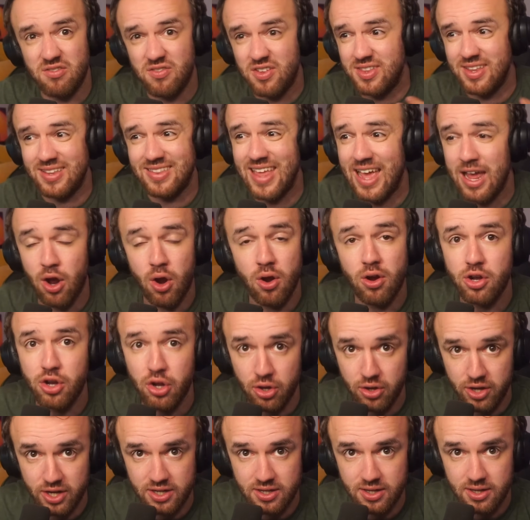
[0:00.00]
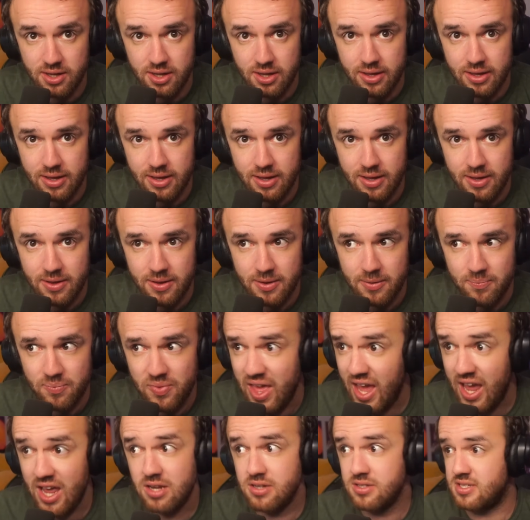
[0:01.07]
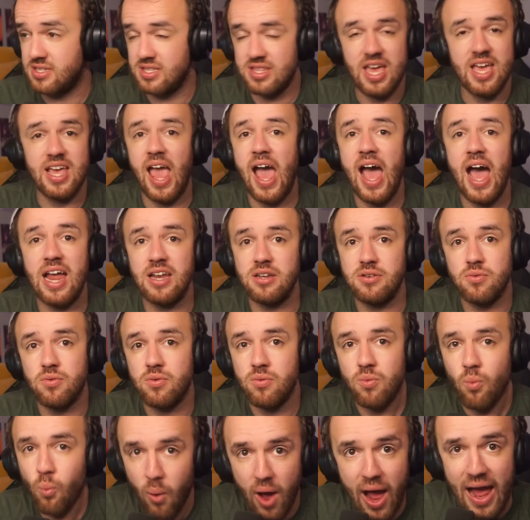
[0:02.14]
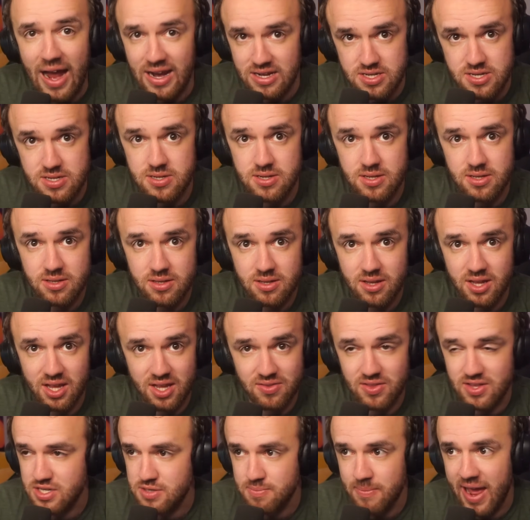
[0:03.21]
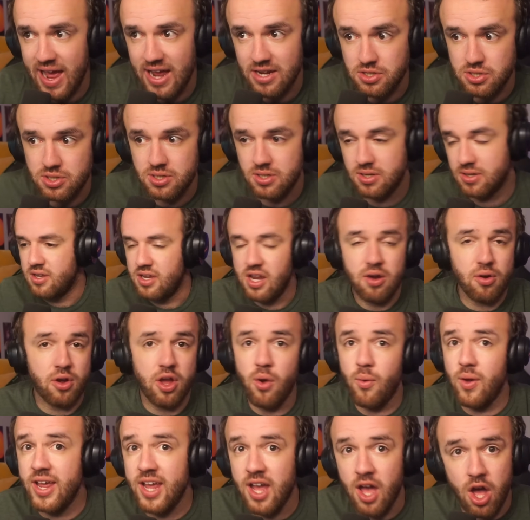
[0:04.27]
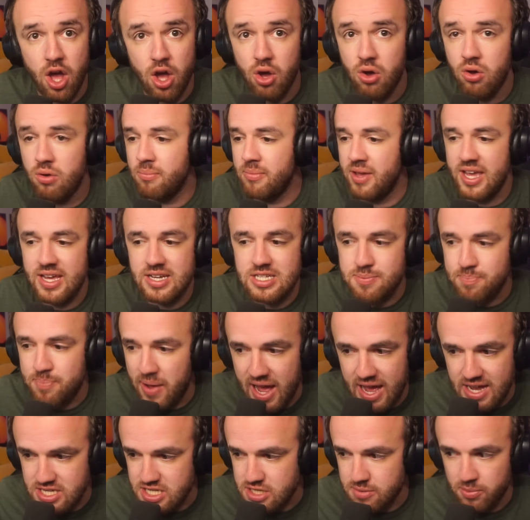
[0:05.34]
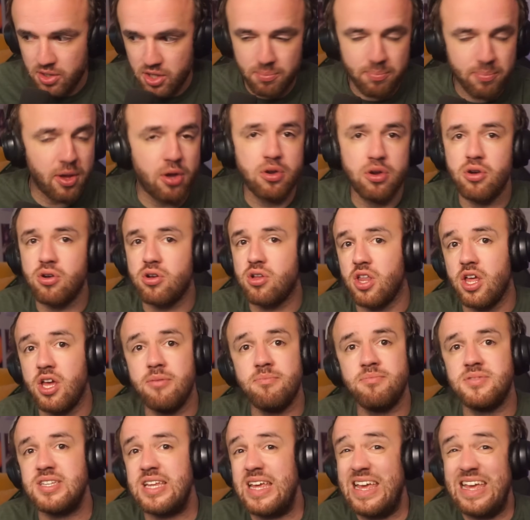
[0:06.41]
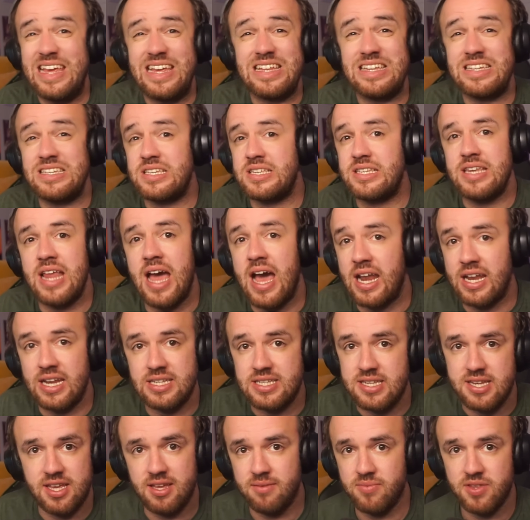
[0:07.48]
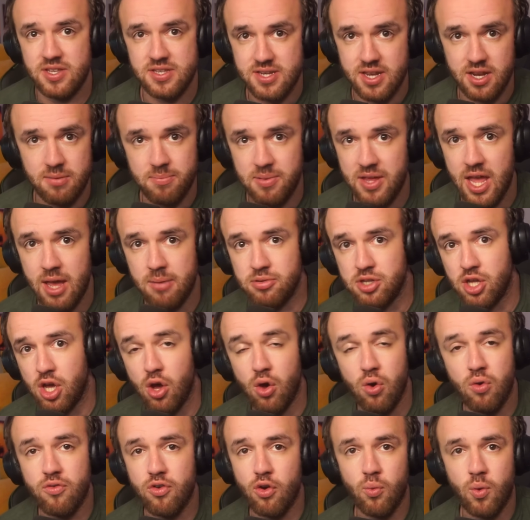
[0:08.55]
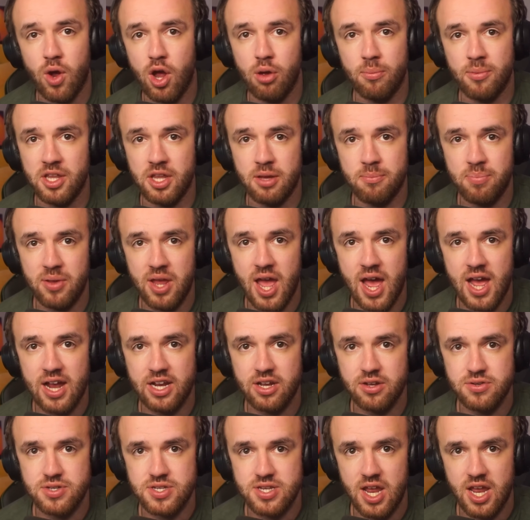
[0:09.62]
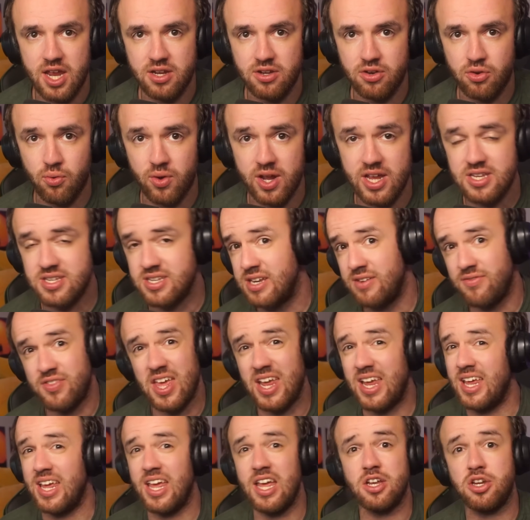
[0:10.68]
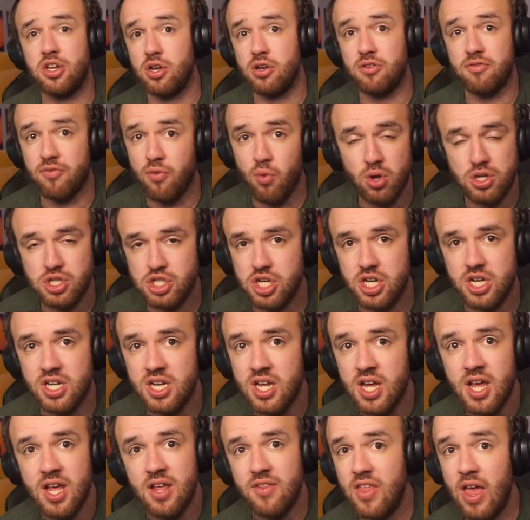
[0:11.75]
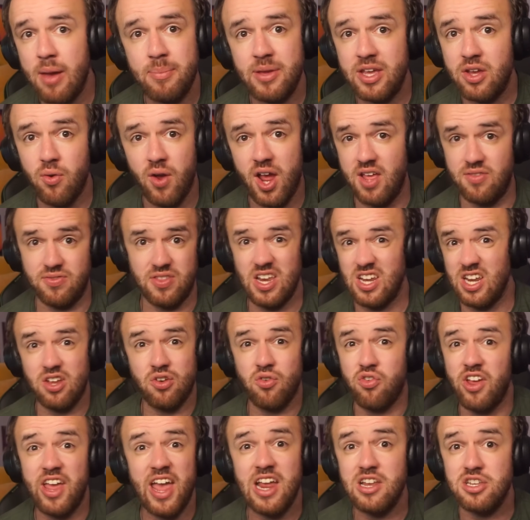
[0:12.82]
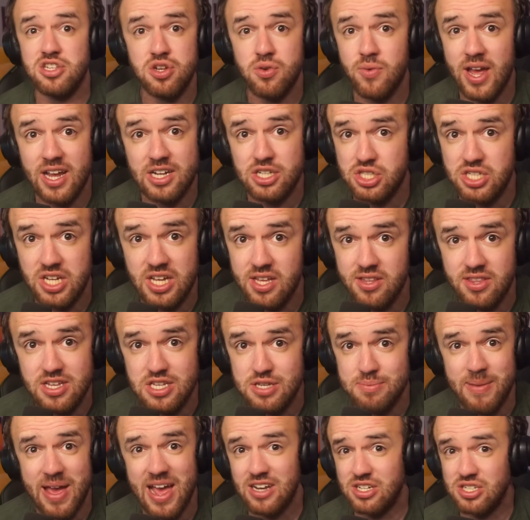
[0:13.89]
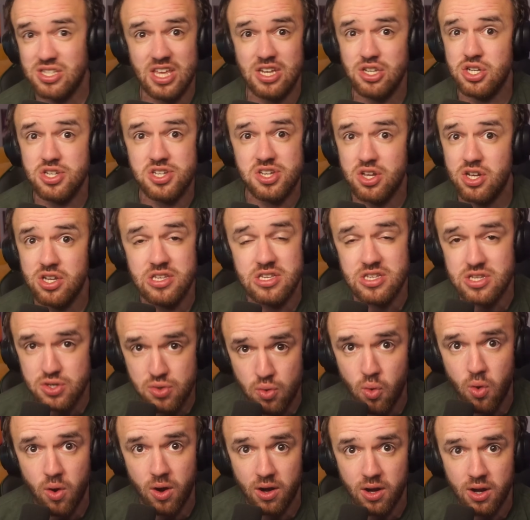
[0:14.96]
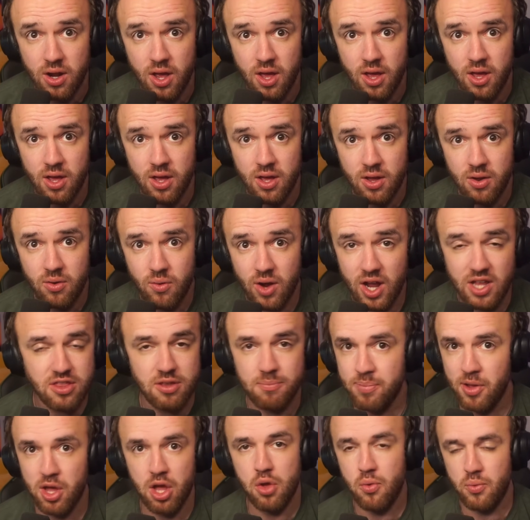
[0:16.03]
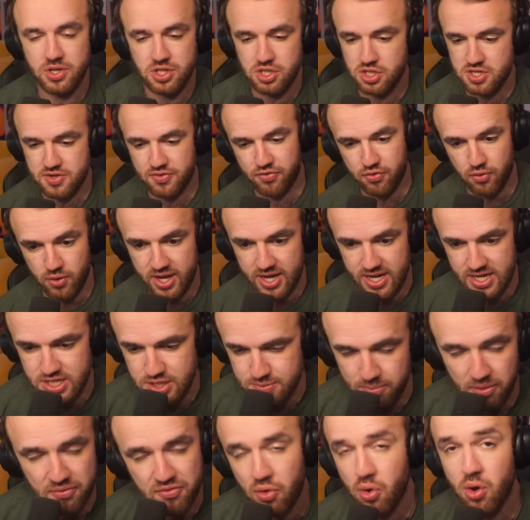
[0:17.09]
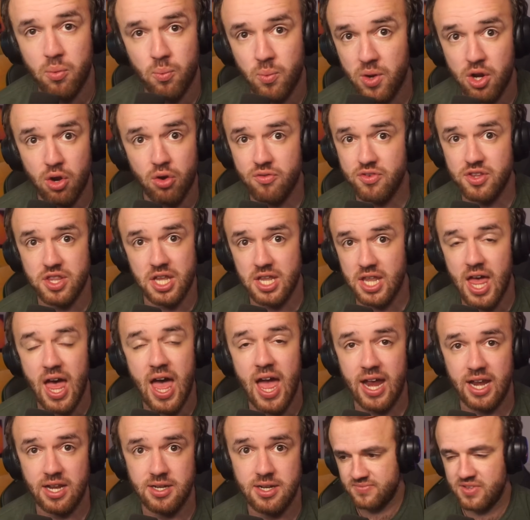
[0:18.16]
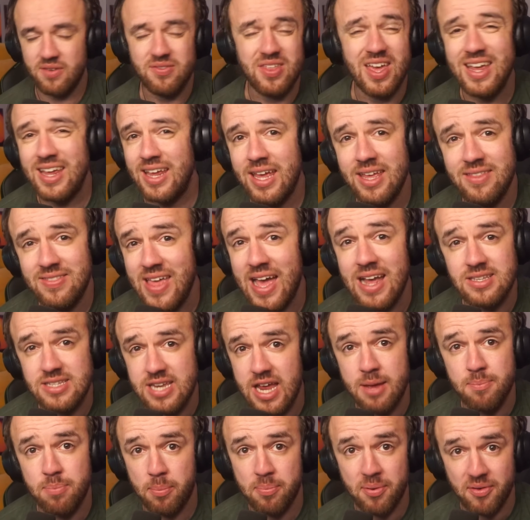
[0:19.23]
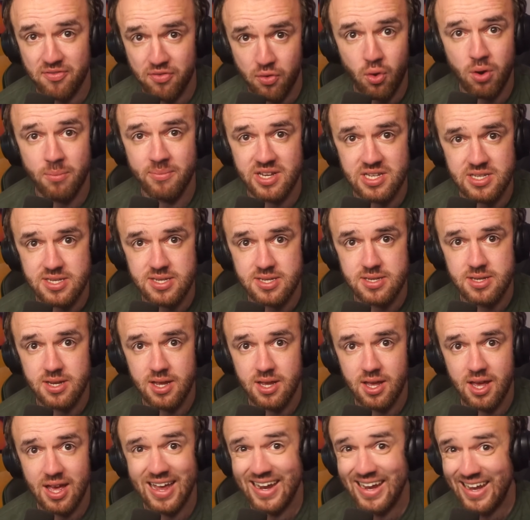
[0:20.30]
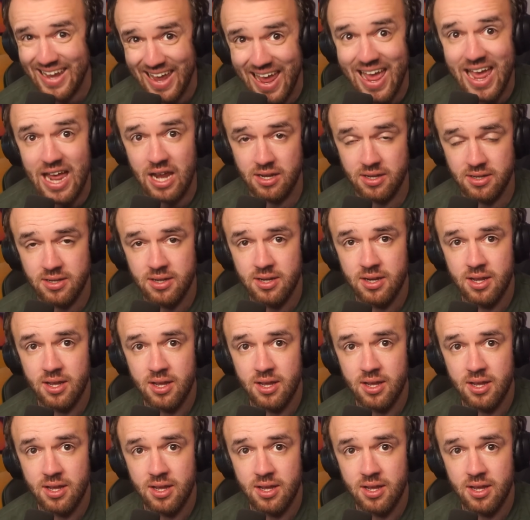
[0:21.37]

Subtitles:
and that they are good. And they got waxed in this match. Now, going home, it's possible. Bodo Glimt is not a team that's going to be able to overwhelm Olympiacos in Greece, and if they can get good fortune, that'd be great. They did create 2 XG in this match. They just couldn't score, right? The ball would just freeze before it went over the line. If they can get that type of performance again,